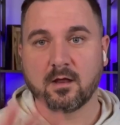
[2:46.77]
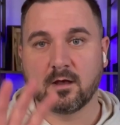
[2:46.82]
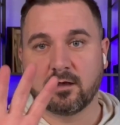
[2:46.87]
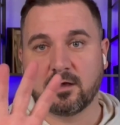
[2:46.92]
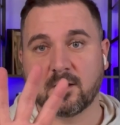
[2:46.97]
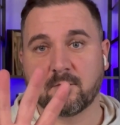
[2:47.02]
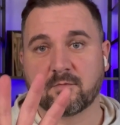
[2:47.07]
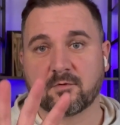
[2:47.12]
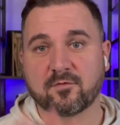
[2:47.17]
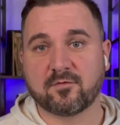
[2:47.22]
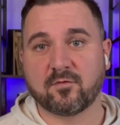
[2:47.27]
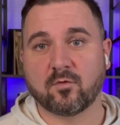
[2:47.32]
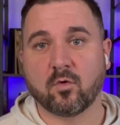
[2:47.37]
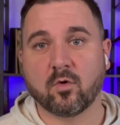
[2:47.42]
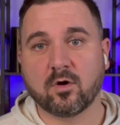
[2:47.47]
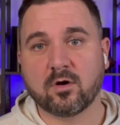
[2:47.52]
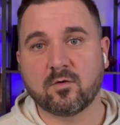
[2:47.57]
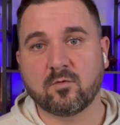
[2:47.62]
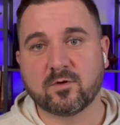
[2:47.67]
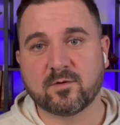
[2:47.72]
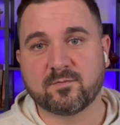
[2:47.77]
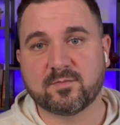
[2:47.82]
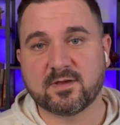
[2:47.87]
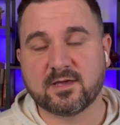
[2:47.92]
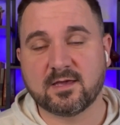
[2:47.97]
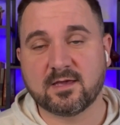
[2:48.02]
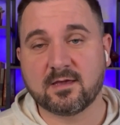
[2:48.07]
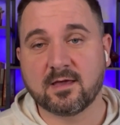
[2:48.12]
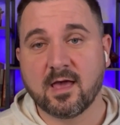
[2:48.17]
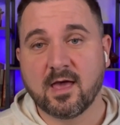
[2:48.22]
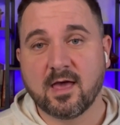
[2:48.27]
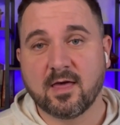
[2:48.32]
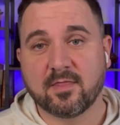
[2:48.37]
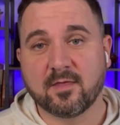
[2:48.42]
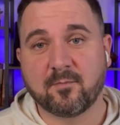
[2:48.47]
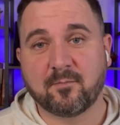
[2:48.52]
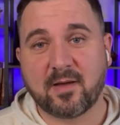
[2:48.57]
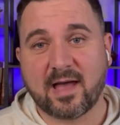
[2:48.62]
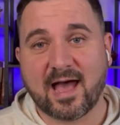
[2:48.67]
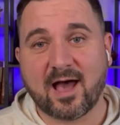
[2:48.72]
Number 4 would be the
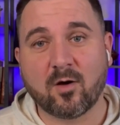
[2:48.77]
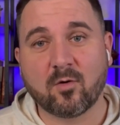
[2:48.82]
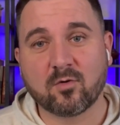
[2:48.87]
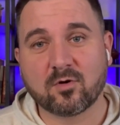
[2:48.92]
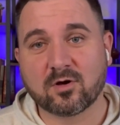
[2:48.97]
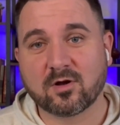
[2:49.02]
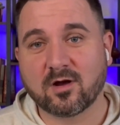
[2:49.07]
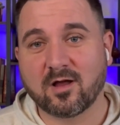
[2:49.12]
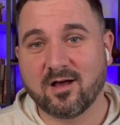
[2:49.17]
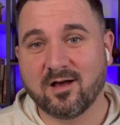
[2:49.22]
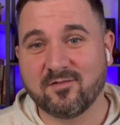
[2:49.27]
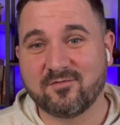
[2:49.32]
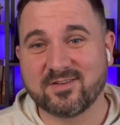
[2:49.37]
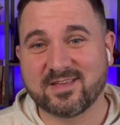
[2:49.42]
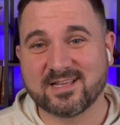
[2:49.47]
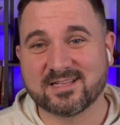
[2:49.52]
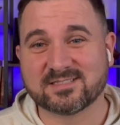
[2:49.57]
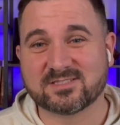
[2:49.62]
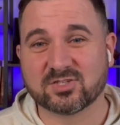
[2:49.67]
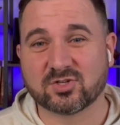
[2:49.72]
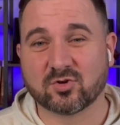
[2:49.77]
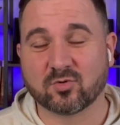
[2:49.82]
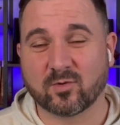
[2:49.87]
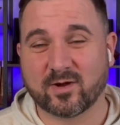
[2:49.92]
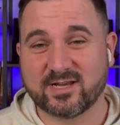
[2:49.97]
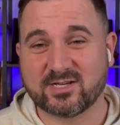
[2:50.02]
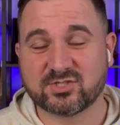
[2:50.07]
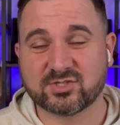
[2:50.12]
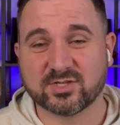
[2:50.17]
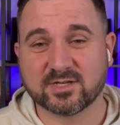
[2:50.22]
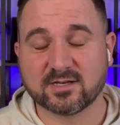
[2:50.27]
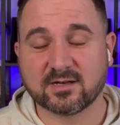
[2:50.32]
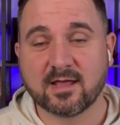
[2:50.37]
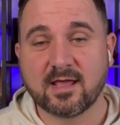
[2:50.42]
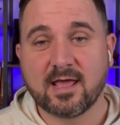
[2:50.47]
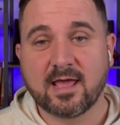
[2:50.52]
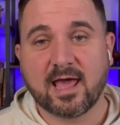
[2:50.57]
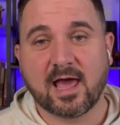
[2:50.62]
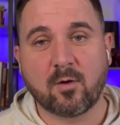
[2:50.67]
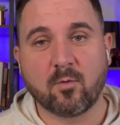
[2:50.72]
power of integration.
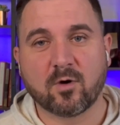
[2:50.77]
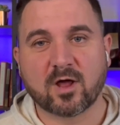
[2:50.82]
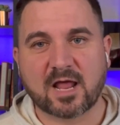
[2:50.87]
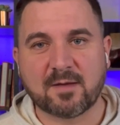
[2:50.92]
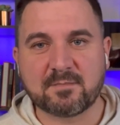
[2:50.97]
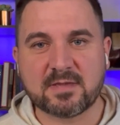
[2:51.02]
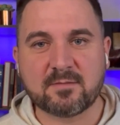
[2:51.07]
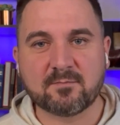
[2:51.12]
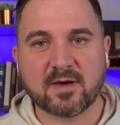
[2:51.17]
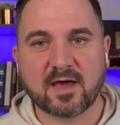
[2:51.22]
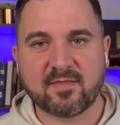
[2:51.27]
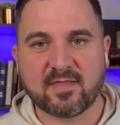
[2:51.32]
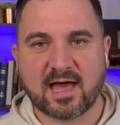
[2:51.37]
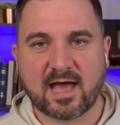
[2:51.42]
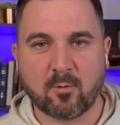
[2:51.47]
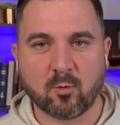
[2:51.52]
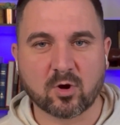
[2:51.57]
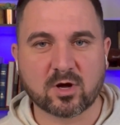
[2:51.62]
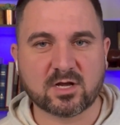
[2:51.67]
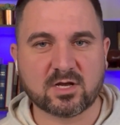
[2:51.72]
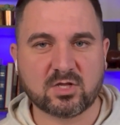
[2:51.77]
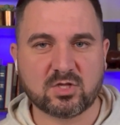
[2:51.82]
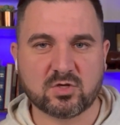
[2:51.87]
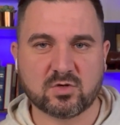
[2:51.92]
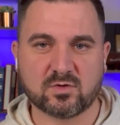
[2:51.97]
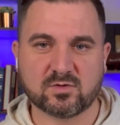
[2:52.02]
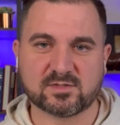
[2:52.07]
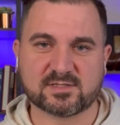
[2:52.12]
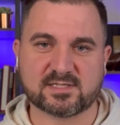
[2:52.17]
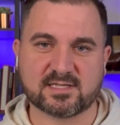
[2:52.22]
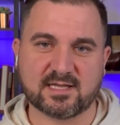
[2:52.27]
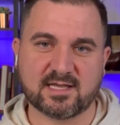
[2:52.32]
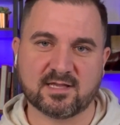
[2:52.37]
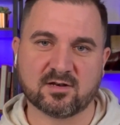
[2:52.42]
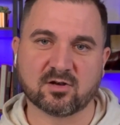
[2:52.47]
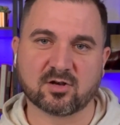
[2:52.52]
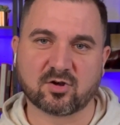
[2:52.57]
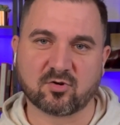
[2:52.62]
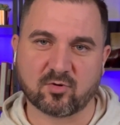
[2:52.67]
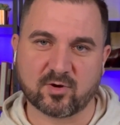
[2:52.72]
And what I mean by that, we're going to use the
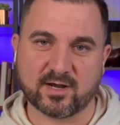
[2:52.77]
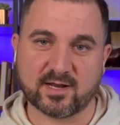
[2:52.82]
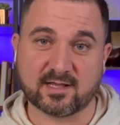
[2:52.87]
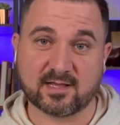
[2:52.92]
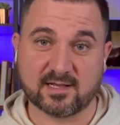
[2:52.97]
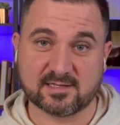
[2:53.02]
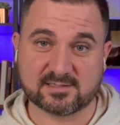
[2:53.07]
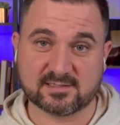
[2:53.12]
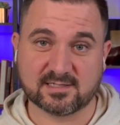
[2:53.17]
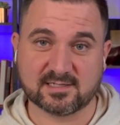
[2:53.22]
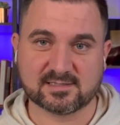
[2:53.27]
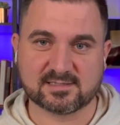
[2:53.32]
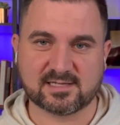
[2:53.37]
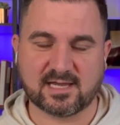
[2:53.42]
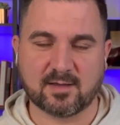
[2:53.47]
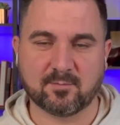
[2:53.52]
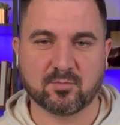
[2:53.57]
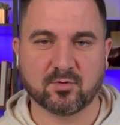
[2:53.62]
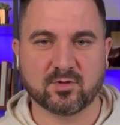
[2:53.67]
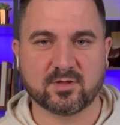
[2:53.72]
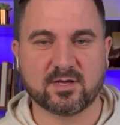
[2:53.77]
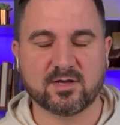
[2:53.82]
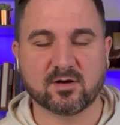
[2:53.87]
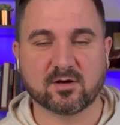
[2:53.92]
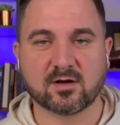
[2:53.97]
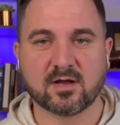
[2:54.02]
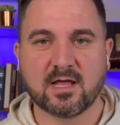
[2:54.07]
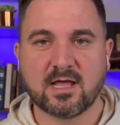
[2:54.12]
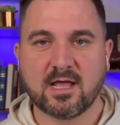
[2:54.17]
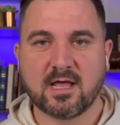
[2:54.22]
inner critic as an example here.